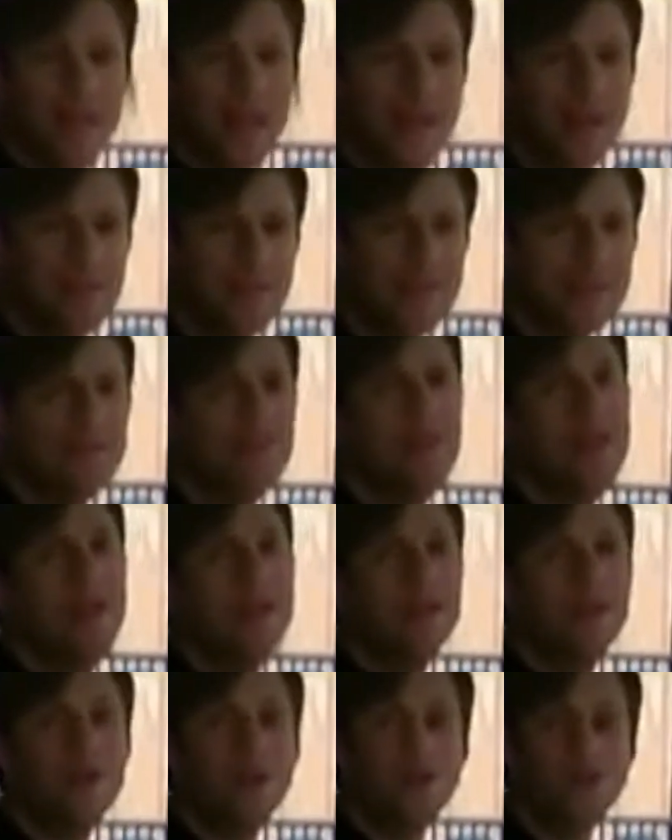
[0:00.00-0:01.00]
I just met
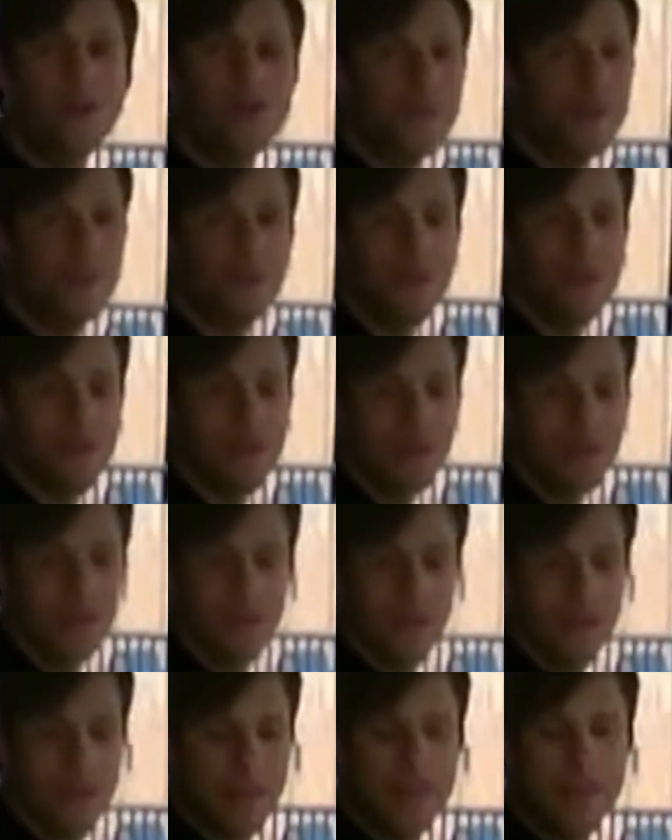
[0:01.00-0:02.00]
you.
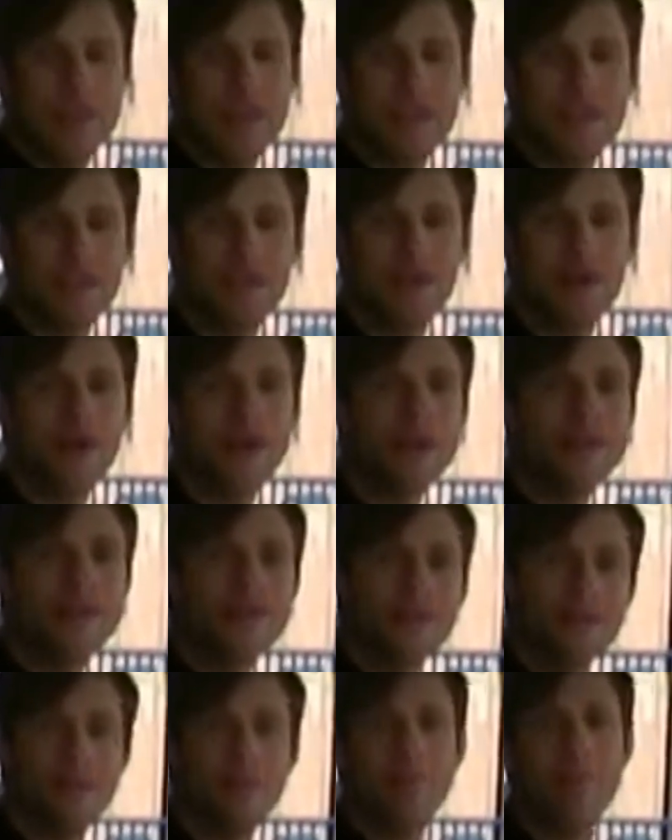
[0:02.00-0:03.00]
This is crazy,
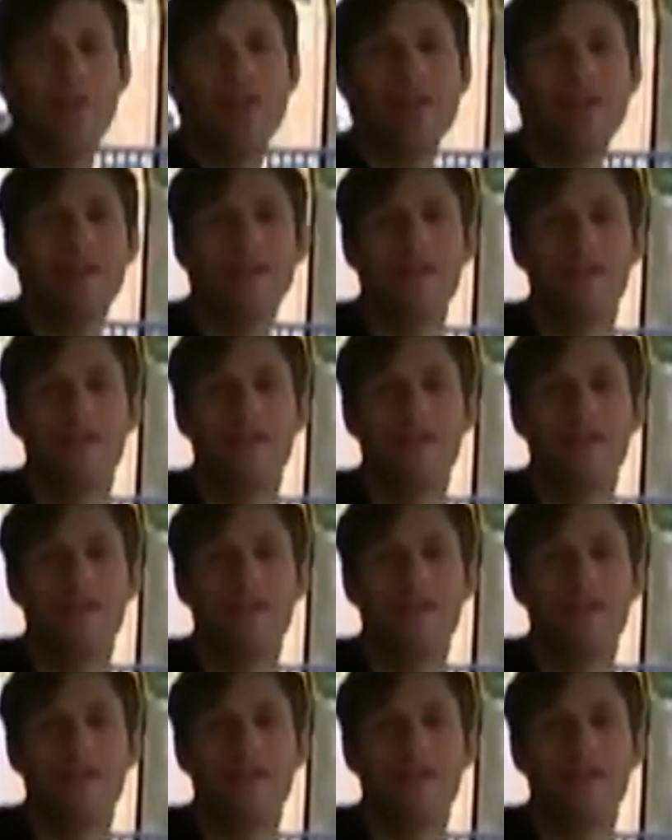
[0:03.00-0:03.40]
but